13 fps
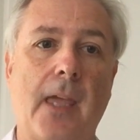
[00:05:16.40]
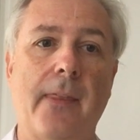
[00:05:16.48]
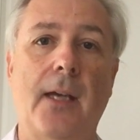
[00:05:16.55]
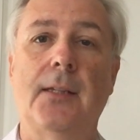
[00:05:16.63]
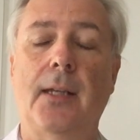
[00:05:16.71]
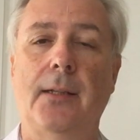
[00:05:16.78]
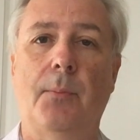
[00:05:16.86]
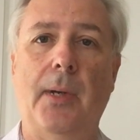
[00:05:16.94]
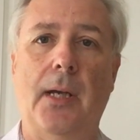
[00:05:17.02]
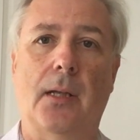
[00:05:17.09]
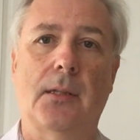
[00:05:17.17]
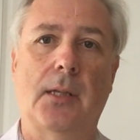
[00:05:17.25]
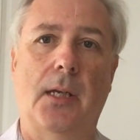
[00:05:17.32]
they sent it
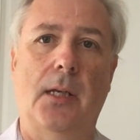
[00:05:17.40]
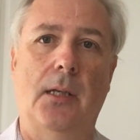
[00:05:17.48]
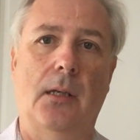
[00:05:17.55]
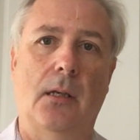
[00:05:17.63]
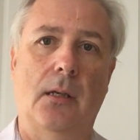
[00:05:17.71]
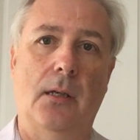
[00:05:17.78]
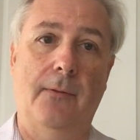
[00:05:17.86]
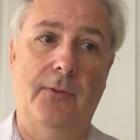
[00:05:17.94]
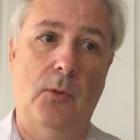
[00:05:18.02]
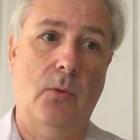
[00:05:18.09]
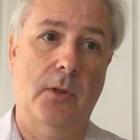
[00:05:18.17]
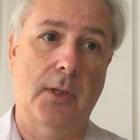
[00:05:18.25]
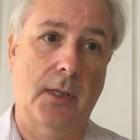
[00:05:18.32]
back saying, if
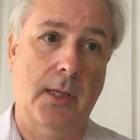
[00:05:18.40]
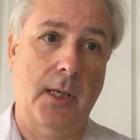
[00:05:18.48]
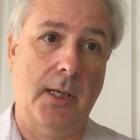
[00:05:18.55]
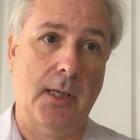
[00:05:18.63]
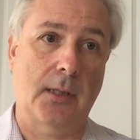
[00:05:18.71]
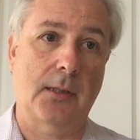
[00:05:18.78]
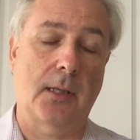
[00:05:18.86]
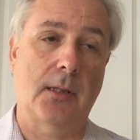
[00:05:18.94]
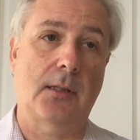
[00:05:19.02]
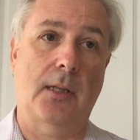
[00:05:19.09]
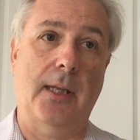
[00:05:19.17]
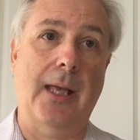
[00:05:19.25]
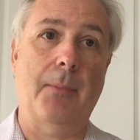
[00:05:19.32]
you want to gain access
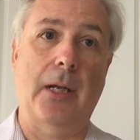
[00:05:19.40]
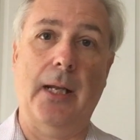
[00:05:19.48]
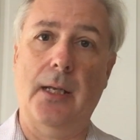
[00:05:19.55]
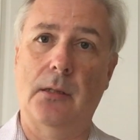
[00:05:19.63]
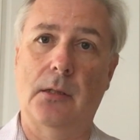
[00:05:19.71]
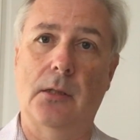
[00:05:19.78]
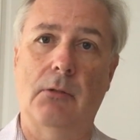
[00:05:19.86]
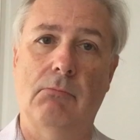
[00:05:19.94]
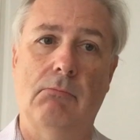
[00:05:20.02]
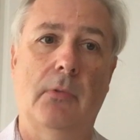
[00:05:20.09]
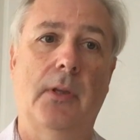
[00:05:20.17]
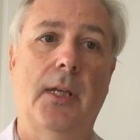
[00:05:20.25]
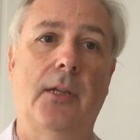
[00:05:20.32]
to the MLS,
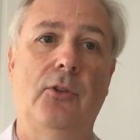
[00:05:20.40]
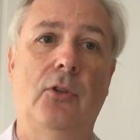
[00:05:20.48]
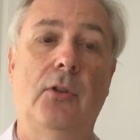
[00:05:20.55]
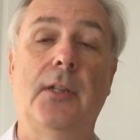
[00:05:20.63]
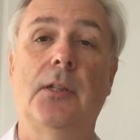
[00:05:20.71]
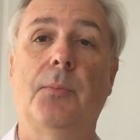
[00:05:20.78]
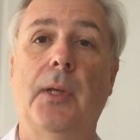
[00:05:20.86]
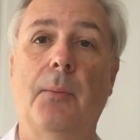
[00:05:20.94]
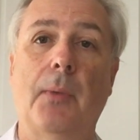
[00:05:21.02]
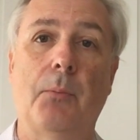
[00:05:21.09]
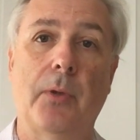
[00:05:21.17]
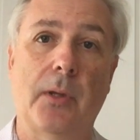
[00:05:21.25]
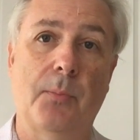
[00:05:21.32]
then you need to be a
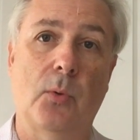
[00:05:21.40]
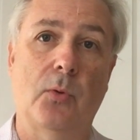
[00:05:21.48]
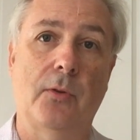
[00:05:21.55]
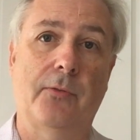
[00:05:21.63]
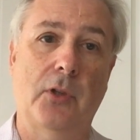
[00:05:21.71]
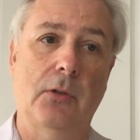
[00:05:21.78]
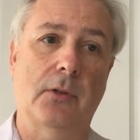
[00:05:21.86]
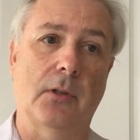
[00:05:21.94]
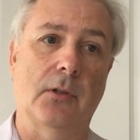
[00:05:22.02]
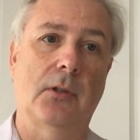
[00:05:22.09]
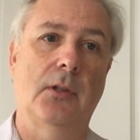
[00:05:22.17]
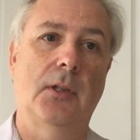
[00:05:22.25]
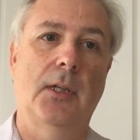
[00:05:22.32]
member of the board of realtors.
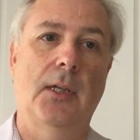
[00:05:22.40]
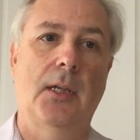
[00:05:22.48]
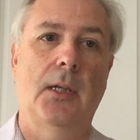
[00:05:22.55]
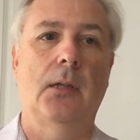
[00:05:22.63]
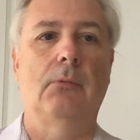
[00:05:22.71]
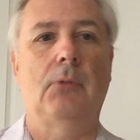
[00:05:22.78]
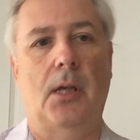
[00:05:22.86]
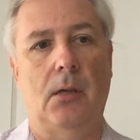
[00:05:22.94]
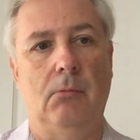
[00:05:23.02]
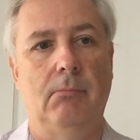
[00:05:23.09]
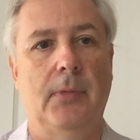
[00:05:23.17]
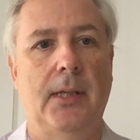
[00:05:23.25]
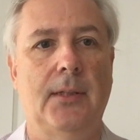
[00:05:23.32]
Now,
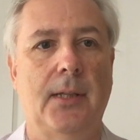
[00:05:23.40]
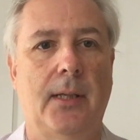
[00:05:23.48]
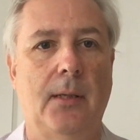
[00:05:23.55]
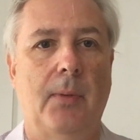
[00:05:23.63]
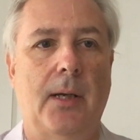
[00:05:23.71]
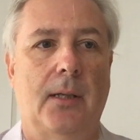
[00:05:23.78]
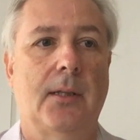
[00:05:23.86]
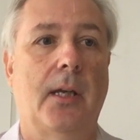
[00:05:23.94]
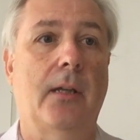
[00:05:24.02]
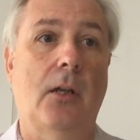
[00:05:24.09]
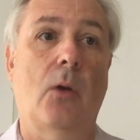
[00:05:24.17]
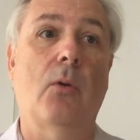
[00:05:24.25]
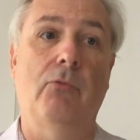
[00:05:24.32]
he sent it back
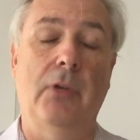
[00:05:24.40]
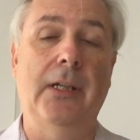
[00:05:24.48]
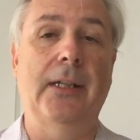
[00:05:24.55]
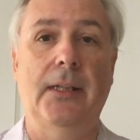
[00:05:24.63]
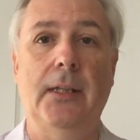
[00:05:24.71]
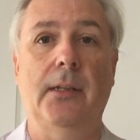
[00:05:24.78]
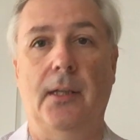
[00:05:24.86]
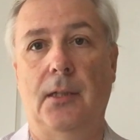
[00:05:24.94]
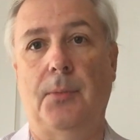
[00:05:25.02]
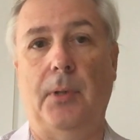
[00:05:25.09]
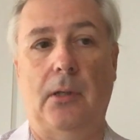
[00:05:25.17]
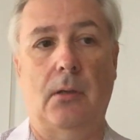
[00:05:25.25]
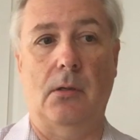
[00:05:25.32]
saying, no, I really need this
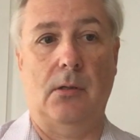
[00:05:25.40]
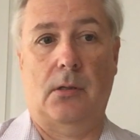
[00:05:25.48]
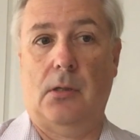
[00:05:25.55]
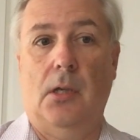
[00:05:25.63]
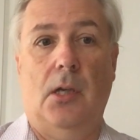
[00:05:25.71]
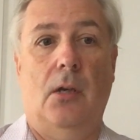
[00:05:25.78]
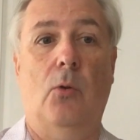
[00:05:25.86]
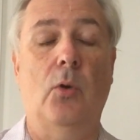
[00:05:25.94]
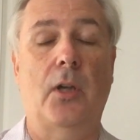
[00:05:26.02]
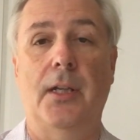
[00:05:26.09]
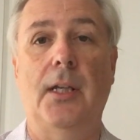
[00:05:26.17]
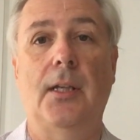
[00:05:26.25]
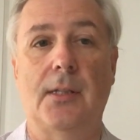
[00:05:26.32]
because all
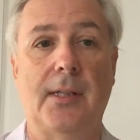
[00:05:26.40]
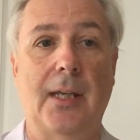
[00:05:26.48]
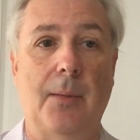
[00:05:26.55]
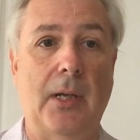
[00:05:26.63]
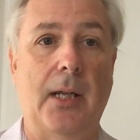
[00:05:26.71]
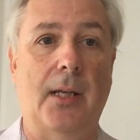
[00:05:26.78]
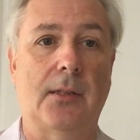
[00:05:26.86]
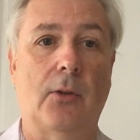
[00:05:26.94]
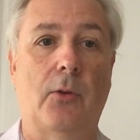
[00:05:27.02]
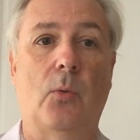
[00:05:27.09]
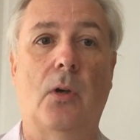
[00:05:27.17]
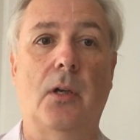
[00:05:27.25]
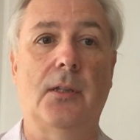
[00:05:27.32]
I need is the MLS.
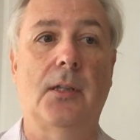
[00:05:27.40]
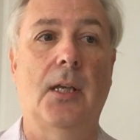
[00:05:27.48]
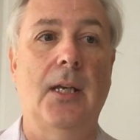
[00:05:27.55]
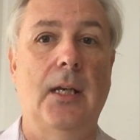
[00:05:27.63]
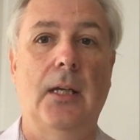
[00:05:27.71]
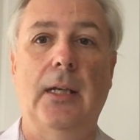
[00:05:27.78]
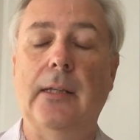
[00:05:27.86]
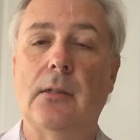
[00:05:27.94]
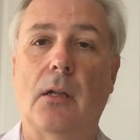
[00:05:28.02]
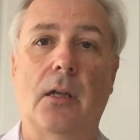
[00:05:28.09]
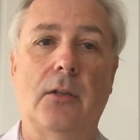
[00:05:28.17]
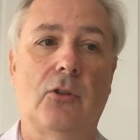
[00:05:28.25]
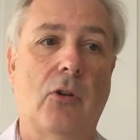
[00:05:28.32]
Otherwise, it's
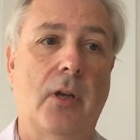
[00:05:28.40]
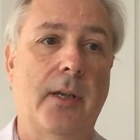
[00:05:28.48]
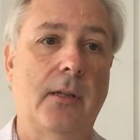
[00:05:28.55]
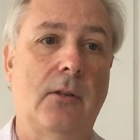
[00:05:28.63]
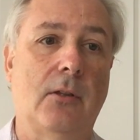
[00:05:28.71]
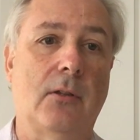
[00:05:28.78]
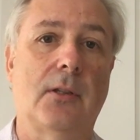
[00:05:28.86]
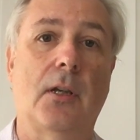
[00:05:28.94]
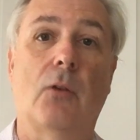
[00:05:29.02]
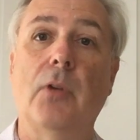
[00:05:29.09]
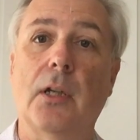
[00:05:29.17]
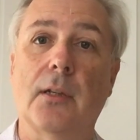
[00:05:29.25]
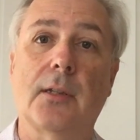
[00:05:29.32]
like trying to sell
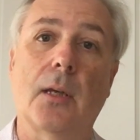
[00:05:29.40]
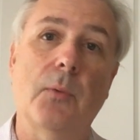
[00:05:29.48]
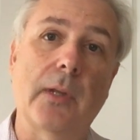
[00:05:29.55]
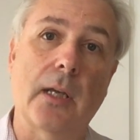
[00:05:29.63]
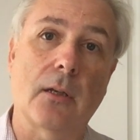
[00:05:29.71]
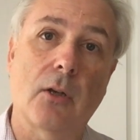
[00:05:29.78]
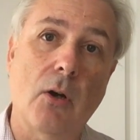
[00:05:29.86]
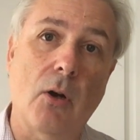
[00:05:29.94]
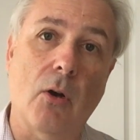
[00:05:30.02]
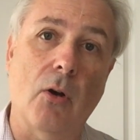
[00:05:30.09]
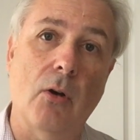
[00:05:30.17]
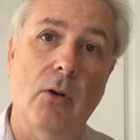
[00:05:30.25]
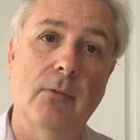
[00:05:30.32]
real estate without a car.